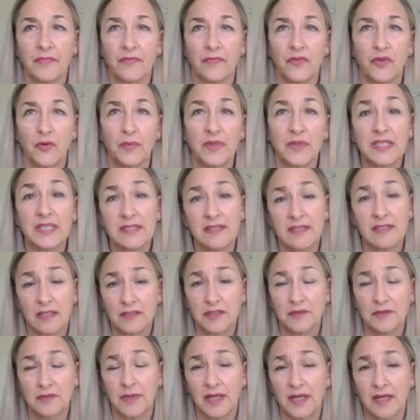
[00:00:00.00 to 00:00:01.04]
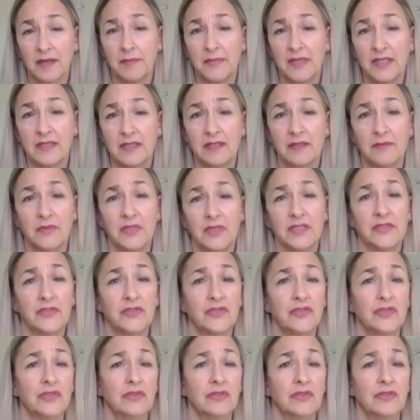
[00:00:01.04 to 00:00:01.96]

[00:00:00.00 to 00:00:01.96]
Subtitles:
So what this doctor recommended was